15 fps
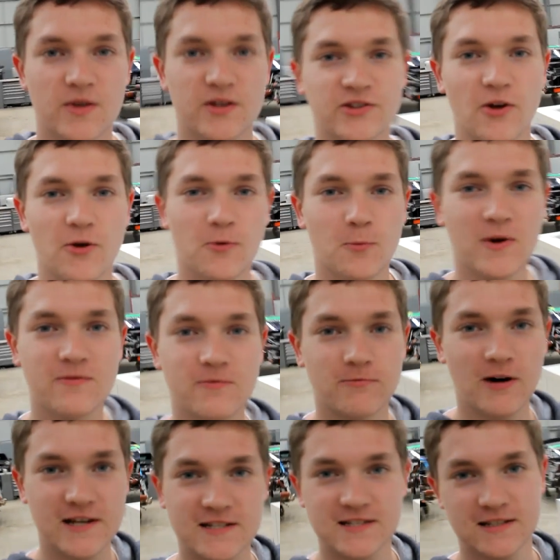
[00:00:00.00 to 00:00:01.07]
So with
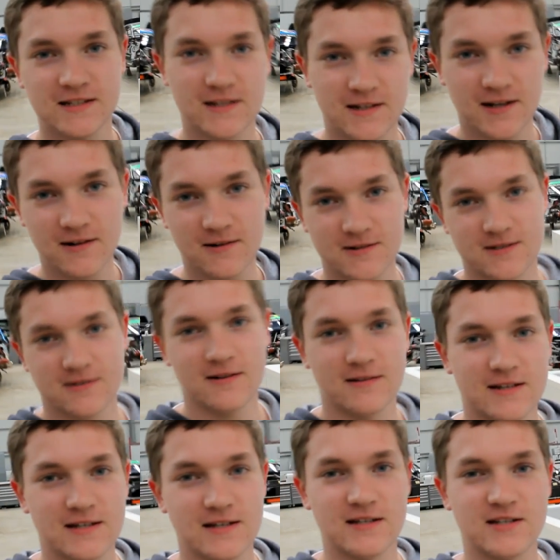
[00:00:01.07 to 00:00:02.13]
racing cars
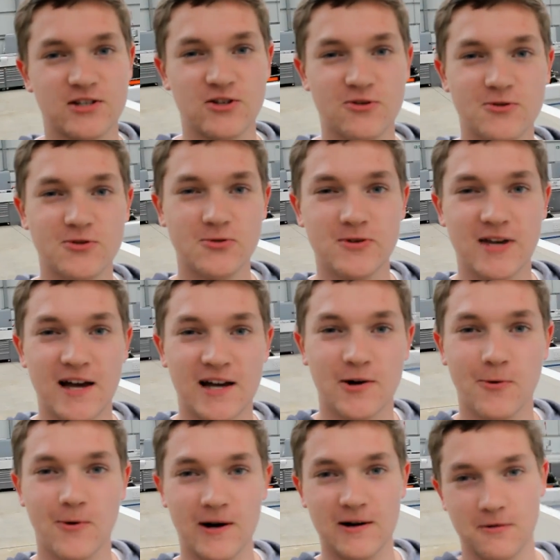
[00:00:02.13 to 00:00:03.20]
like these, you do get
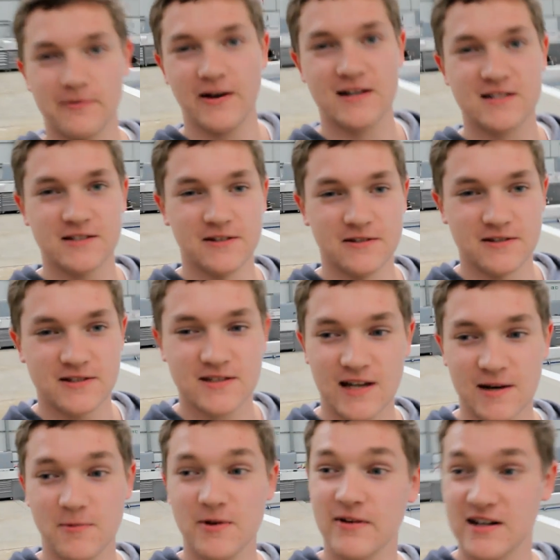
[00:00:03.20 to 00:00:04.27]
quite a lot of accidents,
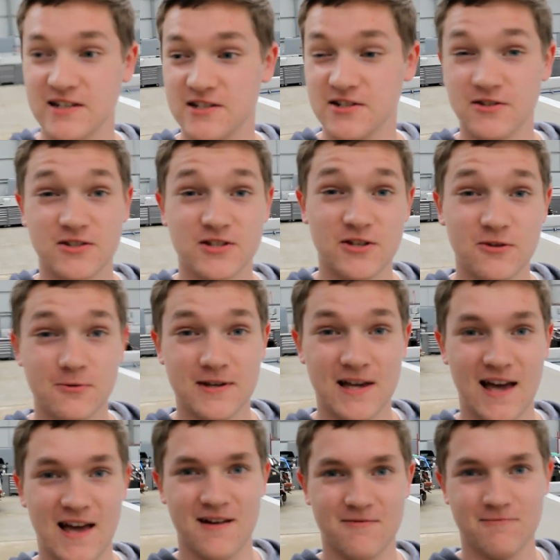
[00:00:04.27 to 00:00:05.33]
and with accidents you get